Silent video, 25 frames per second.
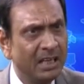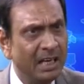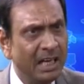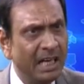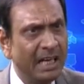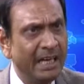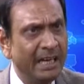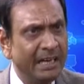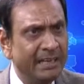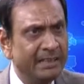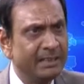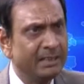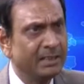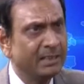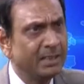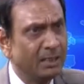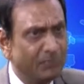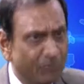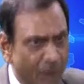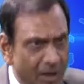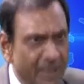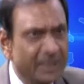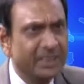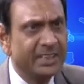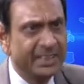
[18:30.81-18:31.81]
And the
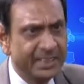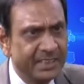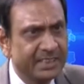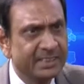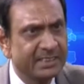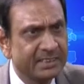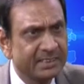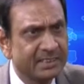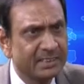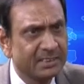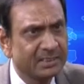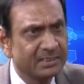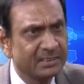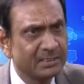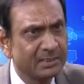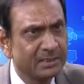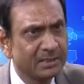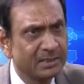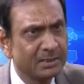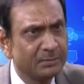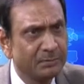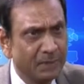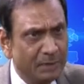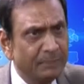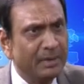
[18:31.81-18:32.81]
volunteers,
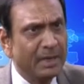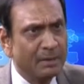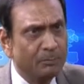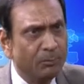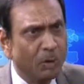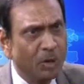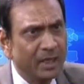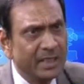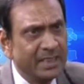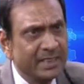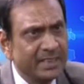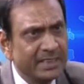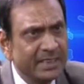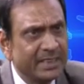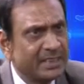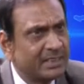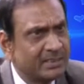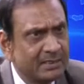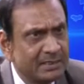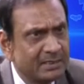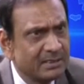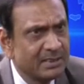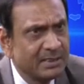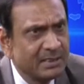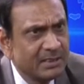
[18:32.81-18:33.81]
female
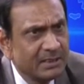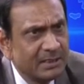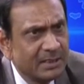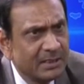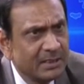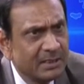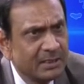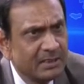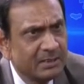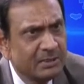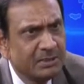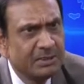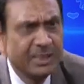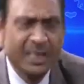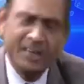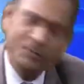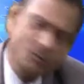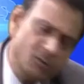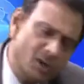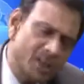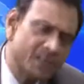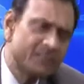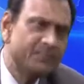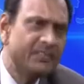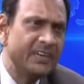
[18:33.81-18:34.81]
volunteers, they
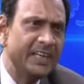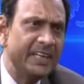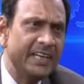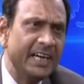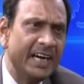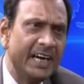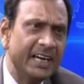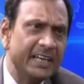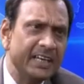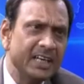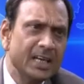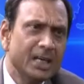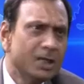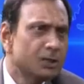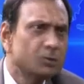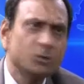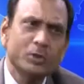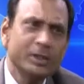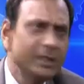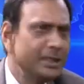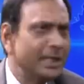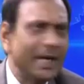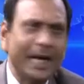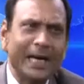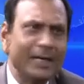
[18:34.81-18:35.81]
worked very hard. So
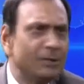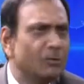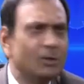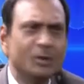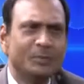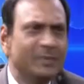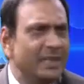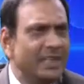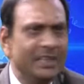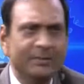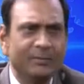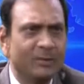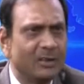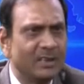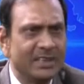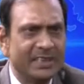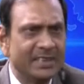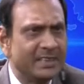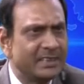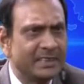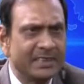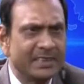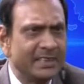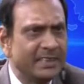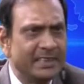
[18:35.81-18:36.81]
I don't believe on
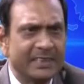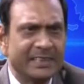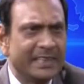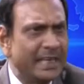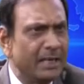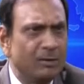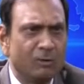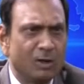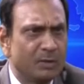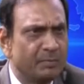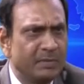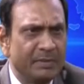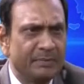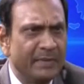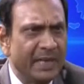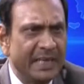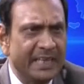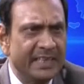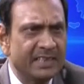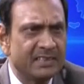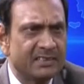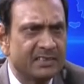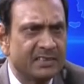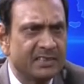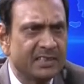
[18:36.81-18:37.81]
it. It cannot be
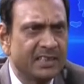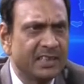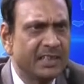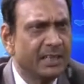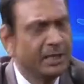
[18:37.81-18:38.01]
managed.